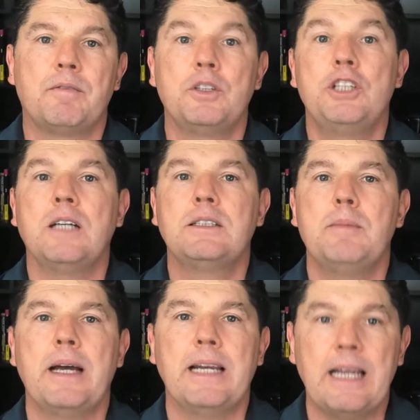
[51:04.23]
for just
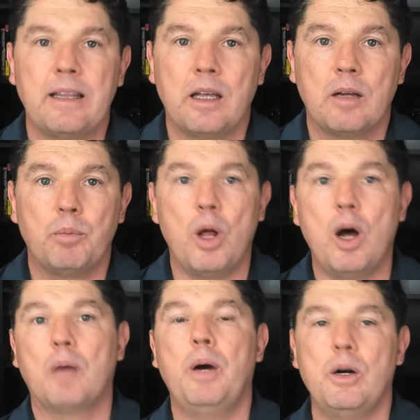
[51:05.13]
about anything
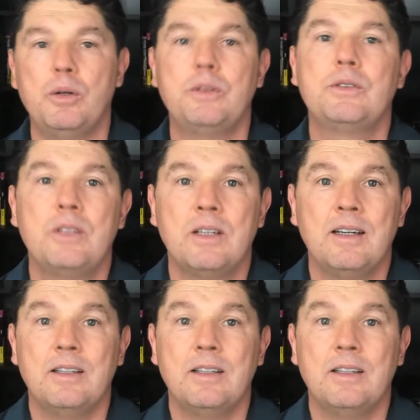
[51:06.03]
blog posts,